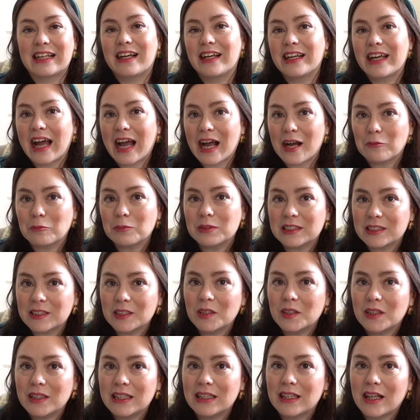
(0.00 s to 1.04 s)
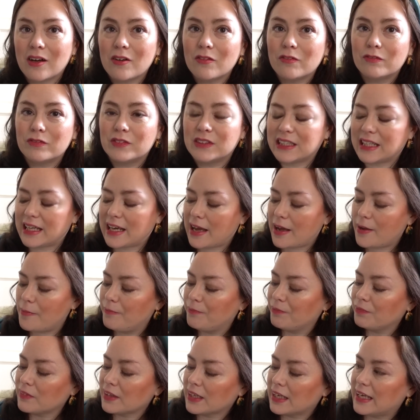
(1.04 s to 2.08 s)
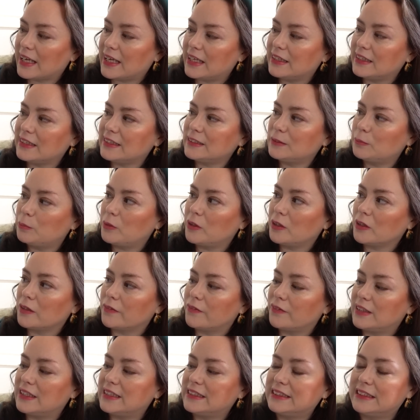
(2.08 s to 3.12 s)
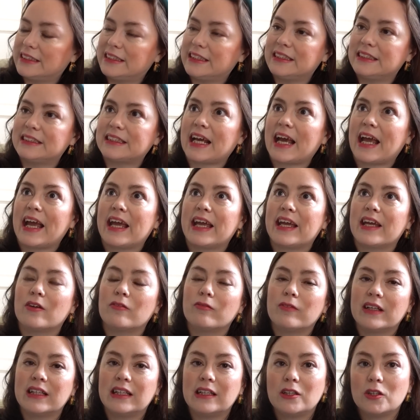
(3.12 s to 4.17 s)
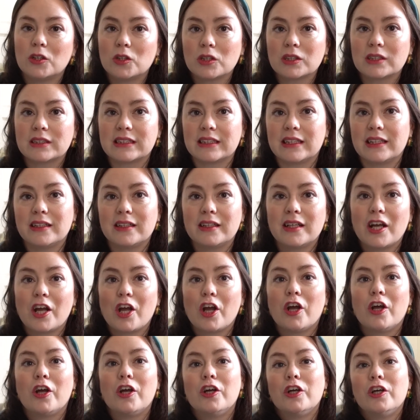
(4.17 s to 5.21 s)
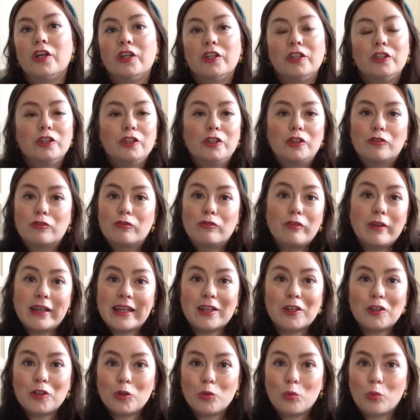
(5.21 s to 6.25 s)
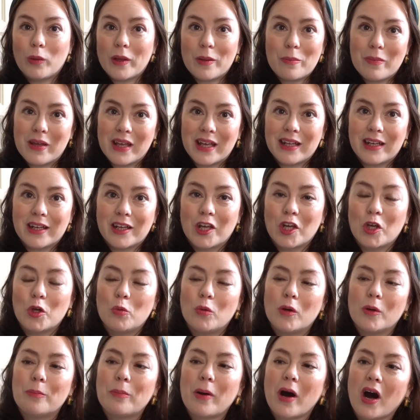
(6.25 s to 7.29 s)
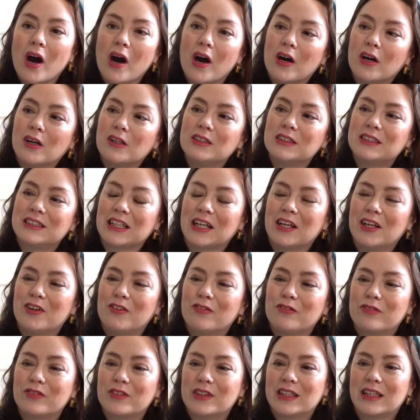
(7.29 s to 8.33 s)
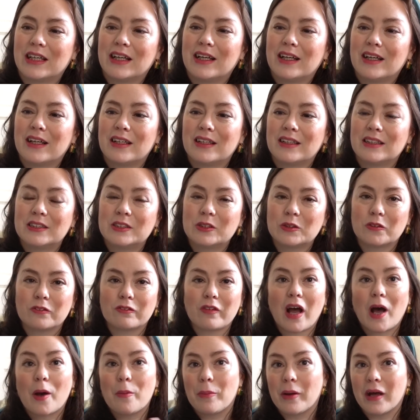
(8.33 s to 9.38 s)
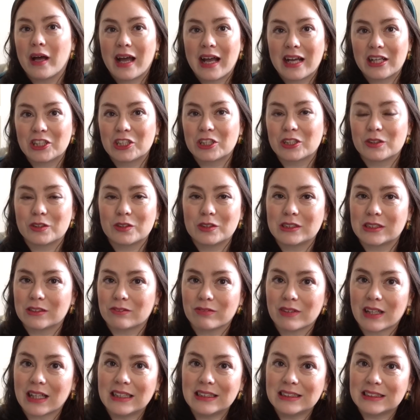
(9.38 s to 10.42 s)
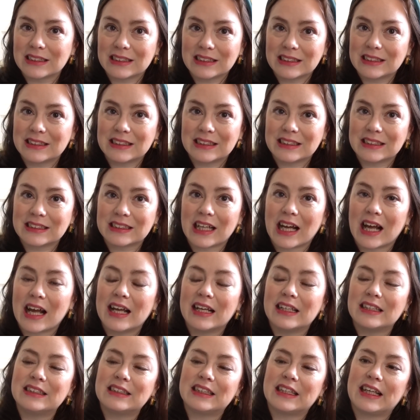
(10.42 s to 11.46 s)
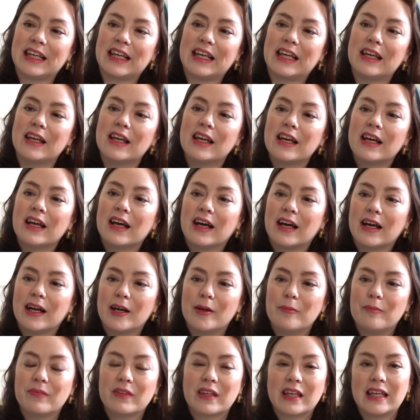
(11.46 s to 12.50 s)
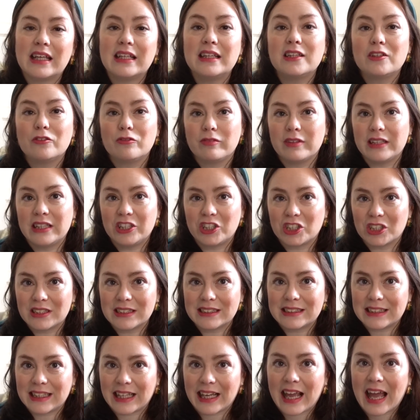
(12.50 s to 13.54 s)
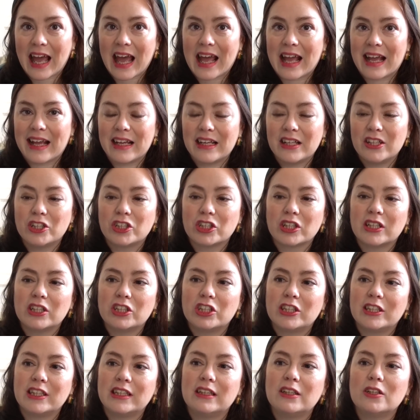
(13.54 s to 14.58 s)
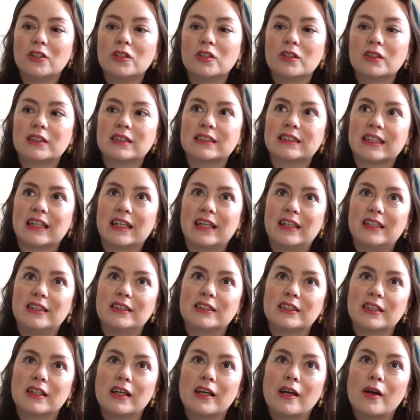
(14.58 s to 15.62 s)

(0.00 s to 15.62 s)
I absolutely loved it. In this book, Felicity Day really looks at the real women who were part of the sort of upper echelons of London society in the Regency age. And she looks at